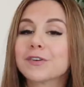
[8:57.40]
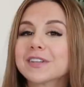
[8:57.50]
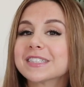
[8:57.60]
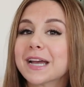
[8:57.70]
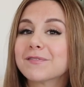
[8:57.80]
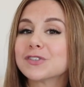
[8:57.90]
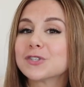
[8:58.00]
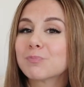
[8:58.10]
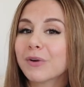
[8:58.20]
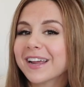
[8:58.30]
Perfect time for
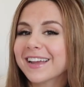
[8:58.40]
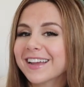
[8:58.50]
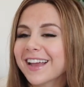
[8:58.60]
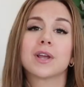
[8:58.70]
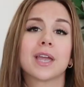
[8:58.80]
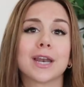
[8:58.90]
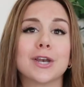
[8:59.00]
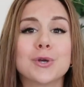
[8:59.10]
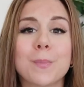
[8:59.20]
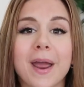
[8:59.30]
spring. Get a
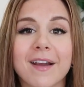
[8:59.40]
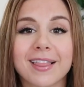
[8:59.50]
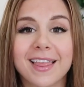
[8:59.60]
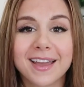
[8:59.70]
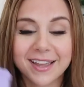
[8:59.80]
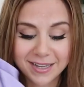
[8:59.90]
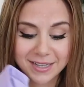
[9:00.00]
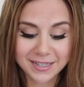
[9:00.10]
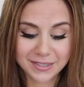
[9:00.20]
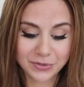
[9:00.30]
new pair of
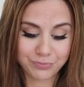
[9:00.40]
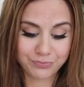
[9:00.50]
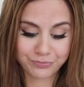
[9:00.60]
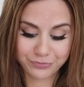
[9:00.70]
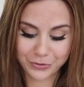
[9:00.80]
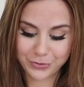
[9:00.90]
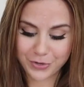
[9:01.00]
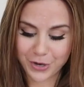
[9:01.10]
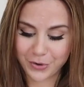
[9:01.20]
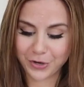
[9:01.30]
leggings. You
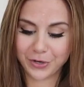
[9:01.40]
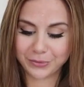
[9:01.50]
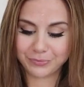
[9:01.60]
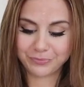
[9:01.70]
know, girl.